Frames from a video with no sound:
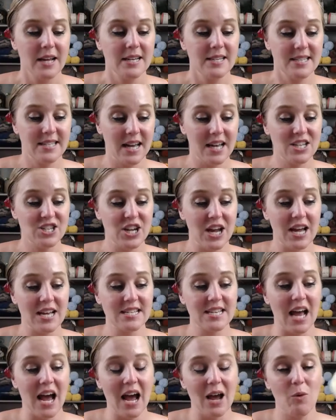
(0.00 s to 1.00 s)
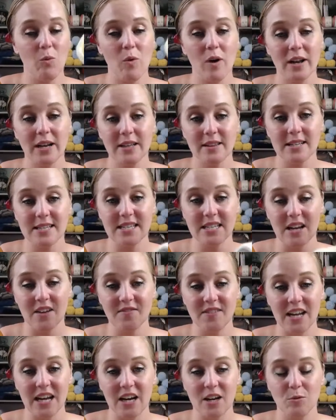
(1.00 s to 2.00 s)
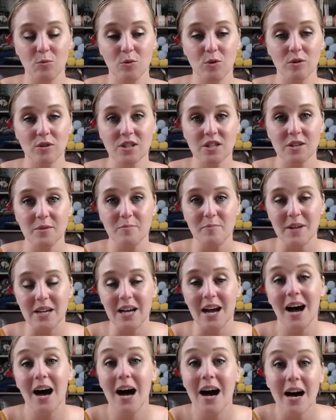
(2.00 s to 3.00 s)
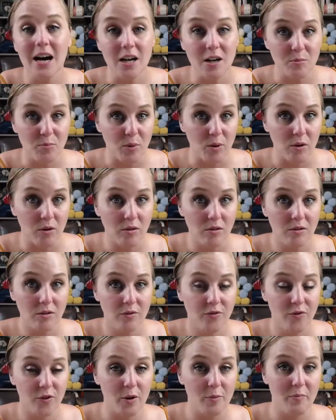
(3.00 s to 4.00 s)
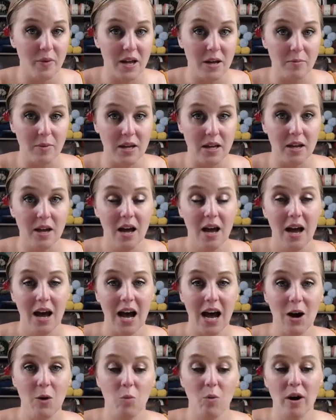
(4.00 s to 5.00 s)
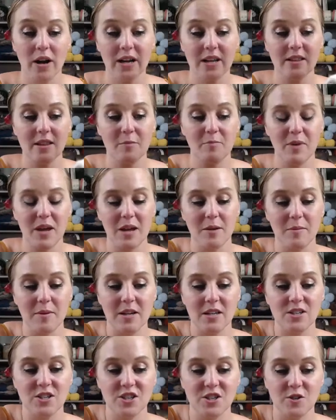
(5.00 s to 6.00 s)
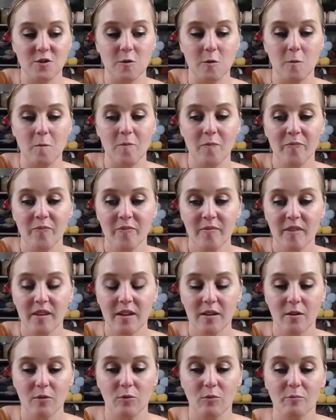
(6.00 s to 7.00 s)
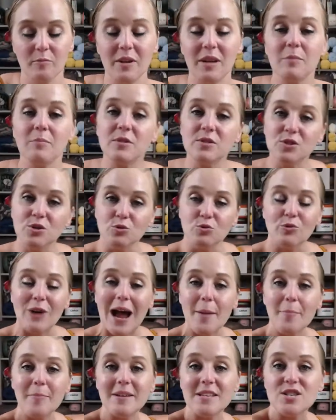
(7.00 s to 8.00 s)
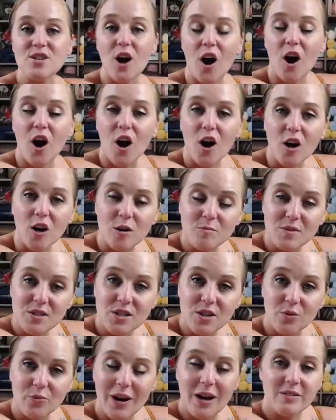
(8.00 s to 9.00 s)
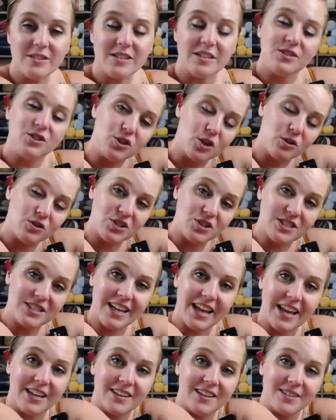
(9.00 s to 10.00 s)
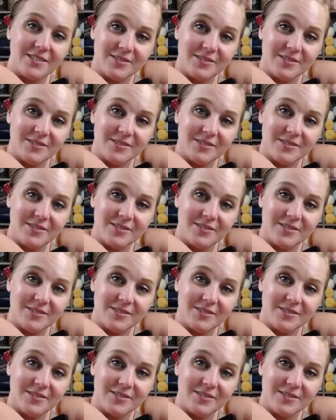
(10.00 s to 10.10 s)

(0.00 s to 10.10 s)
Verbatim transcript: such as I wanted the stuffed animal to be huggable for a baby. I wanted the baby to be able to wrap its arms around and, you know, just like